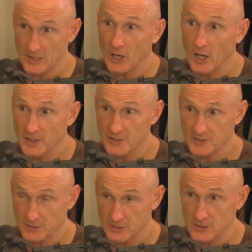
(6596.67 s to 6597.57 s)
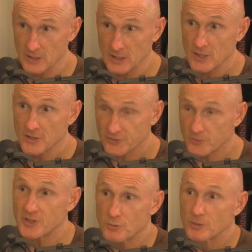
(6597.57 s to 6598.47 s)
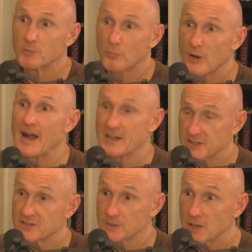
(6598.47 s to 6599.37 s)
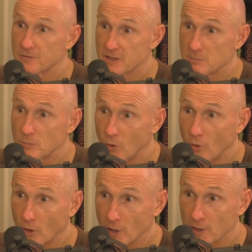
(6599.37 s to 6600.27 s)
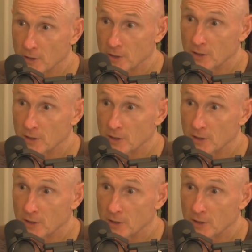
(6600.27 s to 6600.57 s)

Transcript: and honestly so that you can practice loving more